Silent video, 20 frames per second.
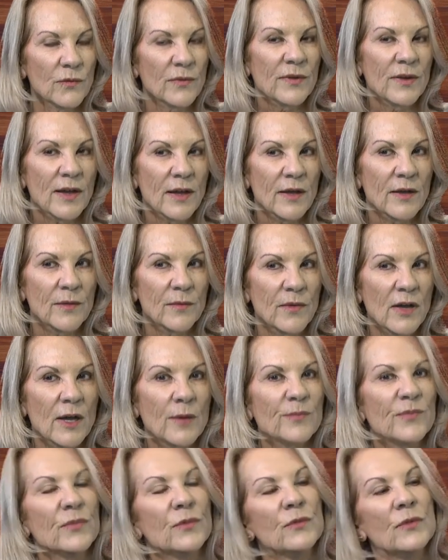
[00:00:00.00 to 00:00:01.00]
um,
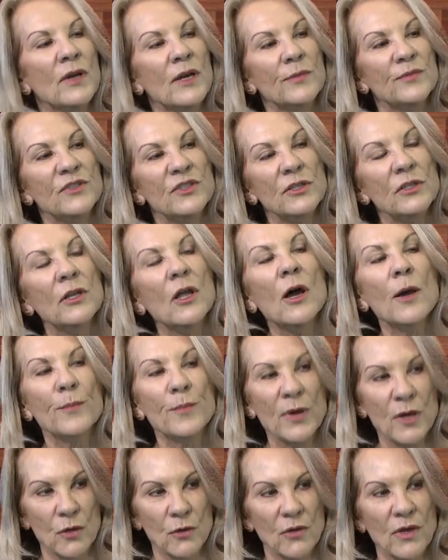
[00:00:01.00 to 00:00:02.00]
up up to
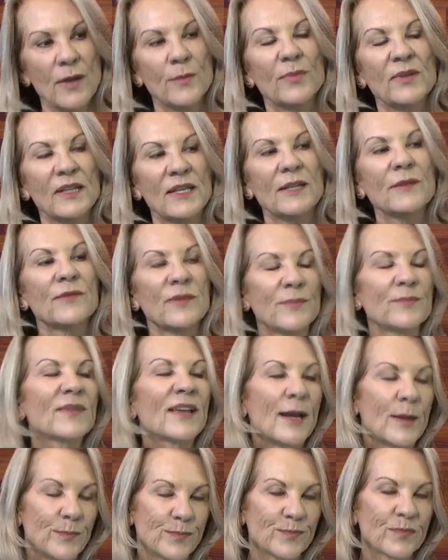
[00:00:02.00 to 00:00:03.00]
Lompoc, I believe. Okay.
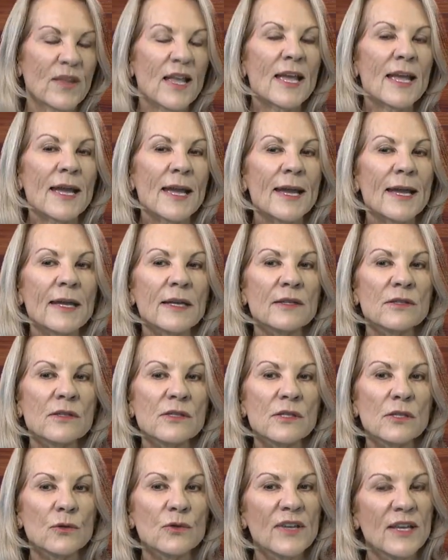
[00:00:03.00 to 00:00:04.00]
Okay. Yeah. And
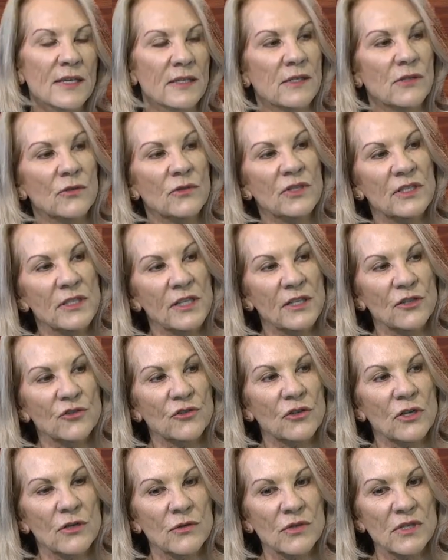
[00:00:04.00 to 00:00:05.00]
so yes, so the teacher
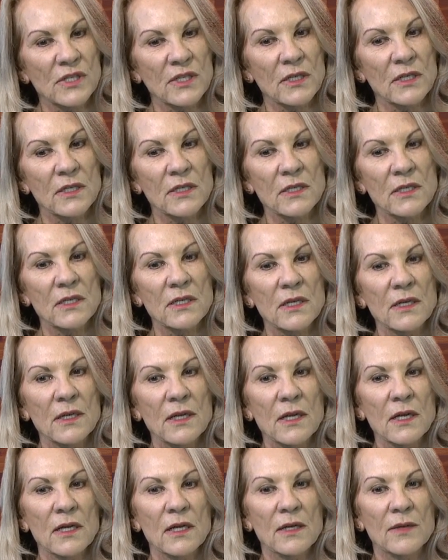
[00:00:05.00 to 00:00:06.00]
goes in.
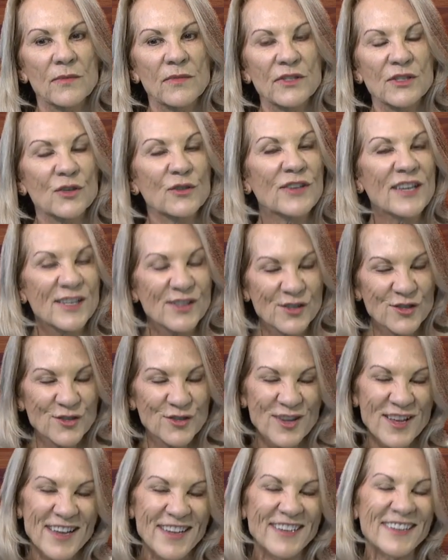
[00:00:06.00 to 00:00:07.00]
Um, so
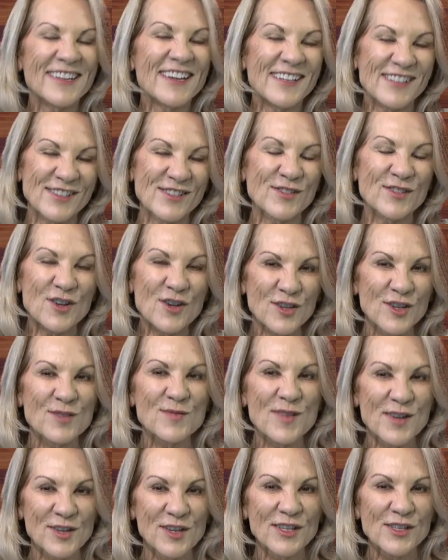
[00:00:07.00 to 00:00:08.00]
yesterday, yes, talking
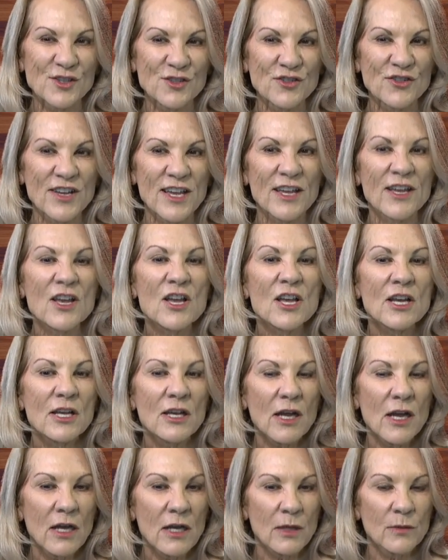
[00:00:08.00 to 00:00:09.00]
about yesterday.
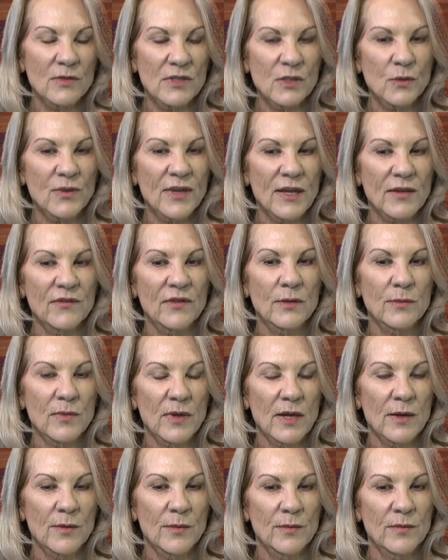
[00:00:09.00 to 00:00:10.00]
Um, so we have
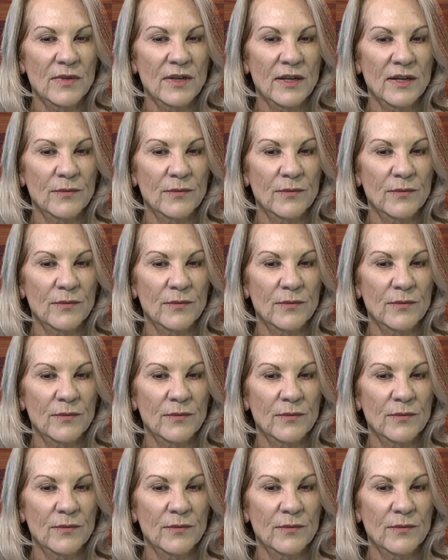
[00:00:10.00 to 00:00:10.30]
a, a,